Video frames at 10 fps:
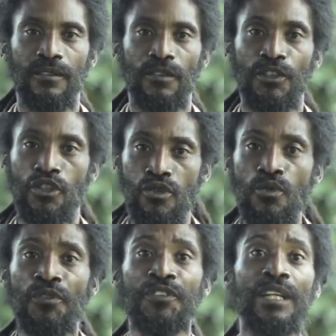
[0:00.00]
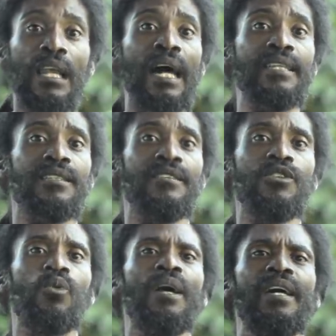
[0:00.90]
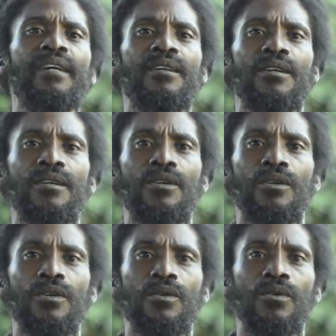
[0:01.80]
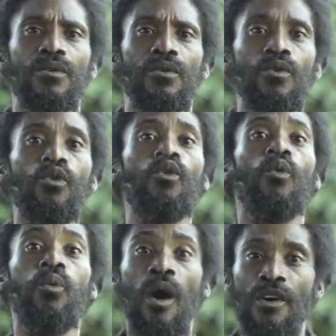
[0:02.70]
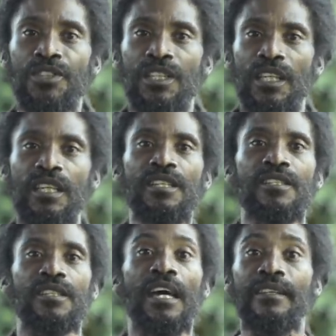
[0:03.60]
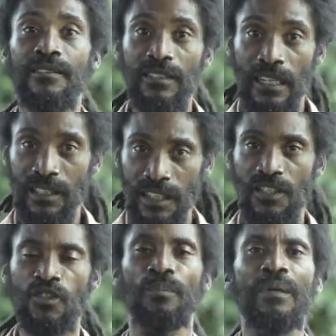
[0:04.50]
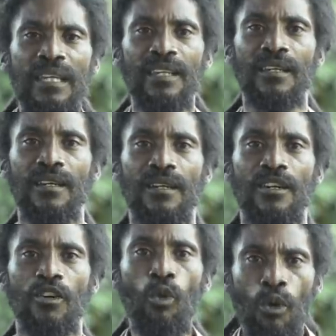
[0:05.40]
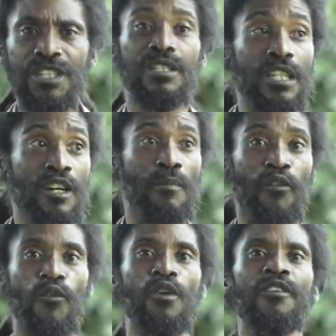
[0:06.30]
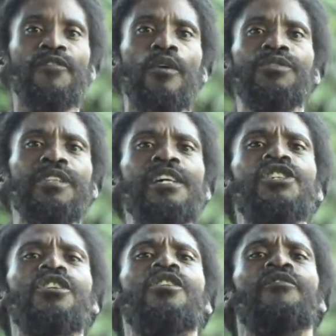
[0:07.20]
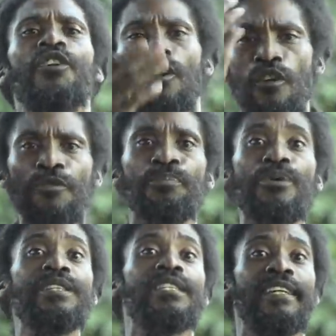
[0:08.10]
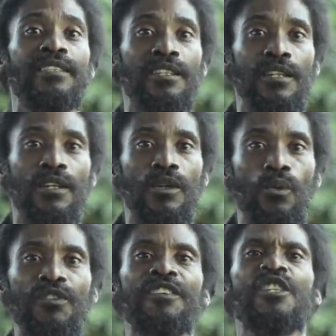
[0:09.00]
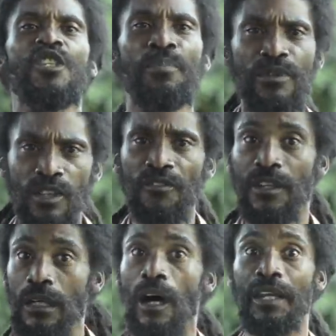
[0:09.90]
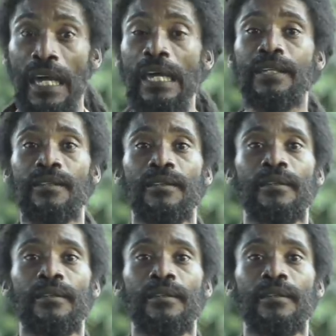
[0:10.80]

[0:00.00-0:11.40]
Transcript: to the truth, the light, and the way. Who was, is, and yet is to be. Who was there before the foundation of the earth, present within the spirit of the Godhead.